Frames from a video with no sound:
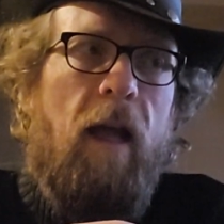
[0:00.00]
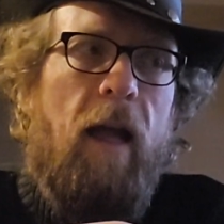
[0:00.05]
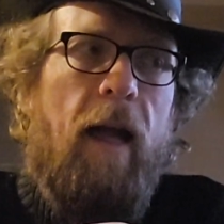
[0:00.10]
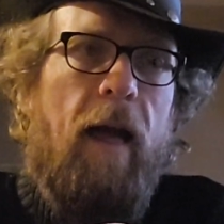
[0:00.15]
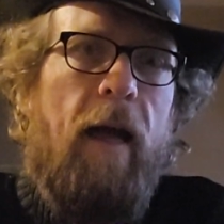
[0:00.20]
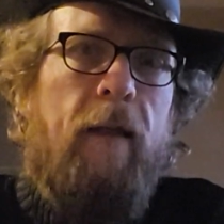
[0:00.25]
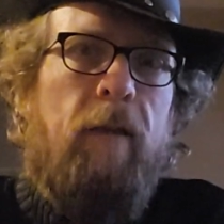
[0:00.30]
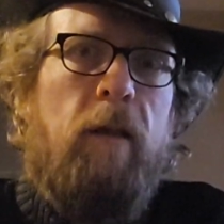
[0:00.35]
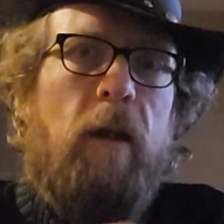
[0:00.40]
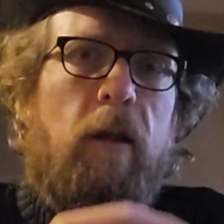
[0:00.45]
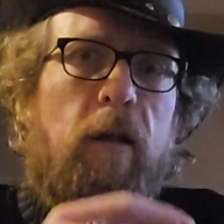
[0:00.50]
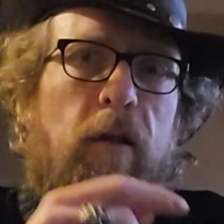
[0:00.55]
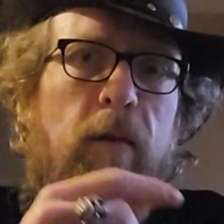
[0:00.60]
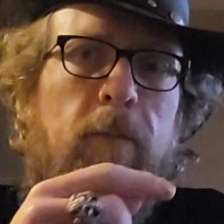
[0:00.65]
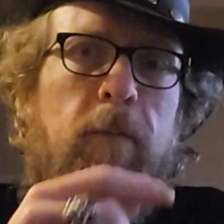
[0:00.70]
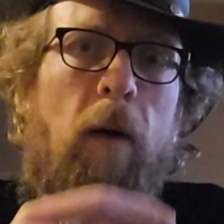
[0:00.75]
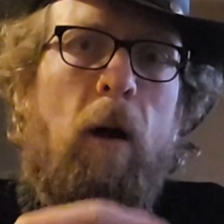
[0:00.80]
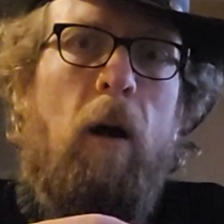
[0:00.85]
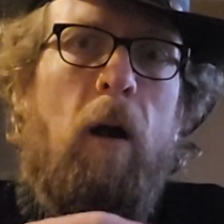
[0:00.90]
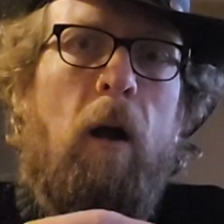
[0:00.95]
and the
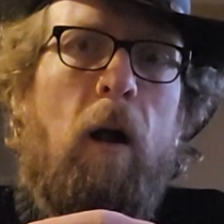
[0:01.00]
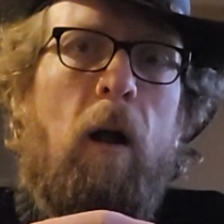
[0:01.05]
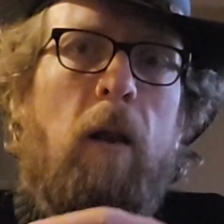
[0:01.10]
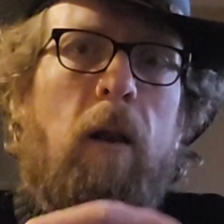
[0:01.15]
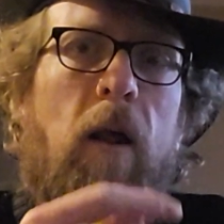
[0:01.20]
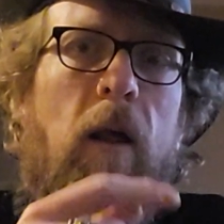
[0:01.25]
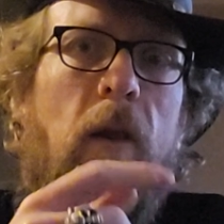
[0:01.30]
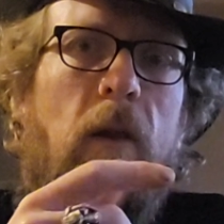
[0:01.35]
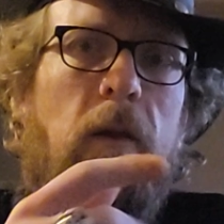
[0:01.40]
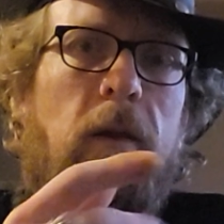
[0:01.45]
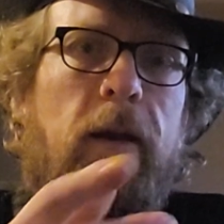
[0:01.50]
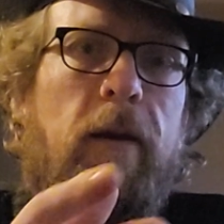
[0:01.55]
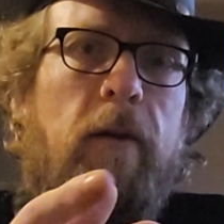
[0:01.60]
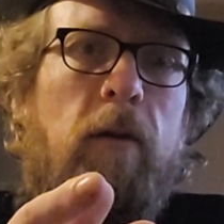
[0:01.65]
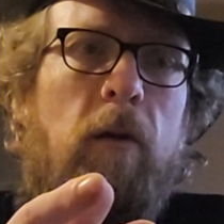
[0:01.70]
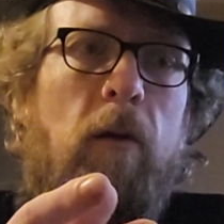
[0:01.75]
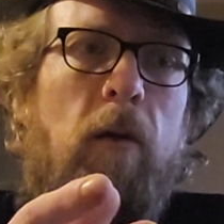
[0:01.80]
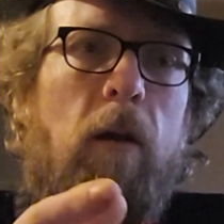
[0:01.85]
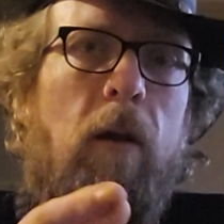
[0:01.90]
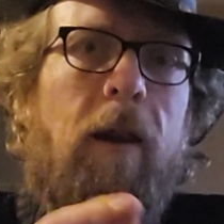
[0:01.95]
small
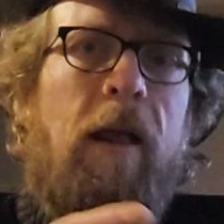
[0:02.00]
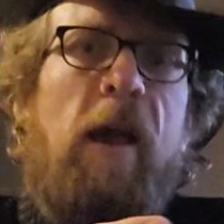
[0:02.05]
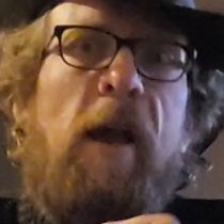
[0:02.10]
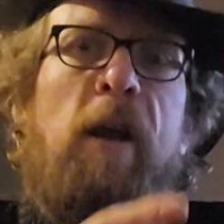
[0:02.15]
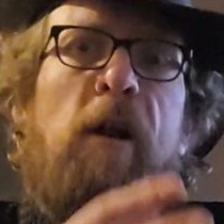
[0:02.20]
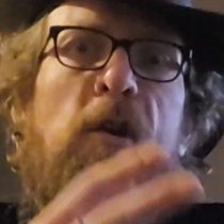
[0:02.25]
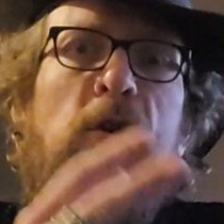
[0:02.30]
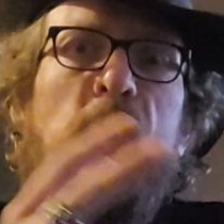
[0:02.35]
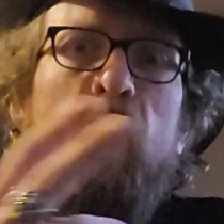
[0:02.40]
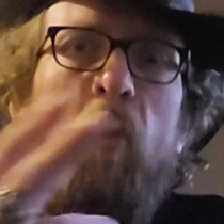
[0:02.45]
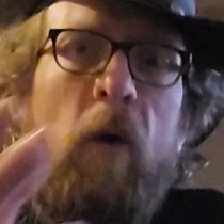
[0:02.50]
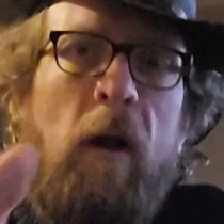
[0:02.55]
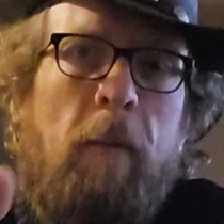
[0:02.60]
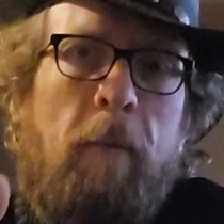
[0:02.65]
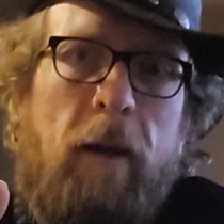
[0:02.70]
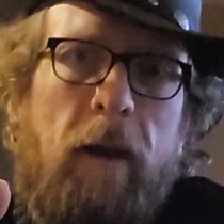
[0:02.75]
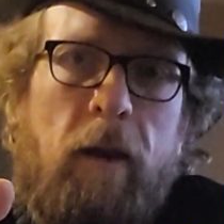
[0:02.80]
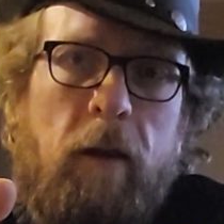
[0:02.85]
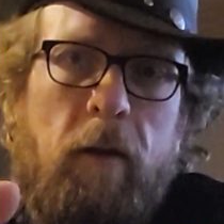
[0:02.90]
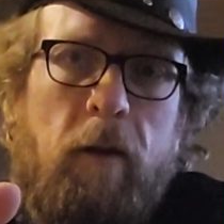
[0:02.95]
little
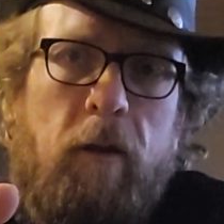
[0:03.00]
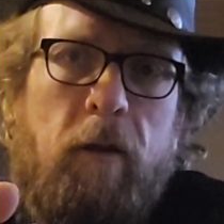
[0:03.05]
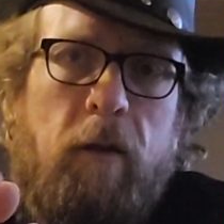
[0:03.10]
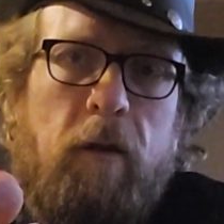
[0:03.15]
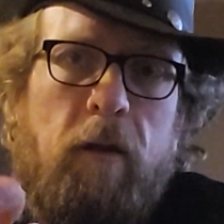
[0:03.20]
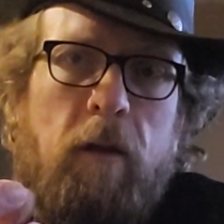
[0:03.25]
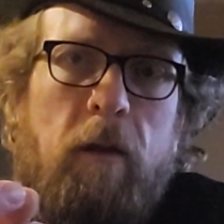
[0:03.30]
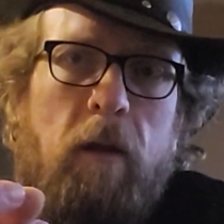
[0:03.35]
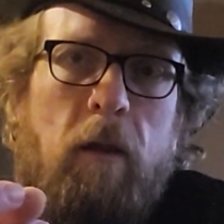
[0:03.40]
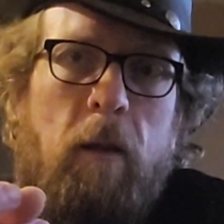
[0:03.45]
enjoyments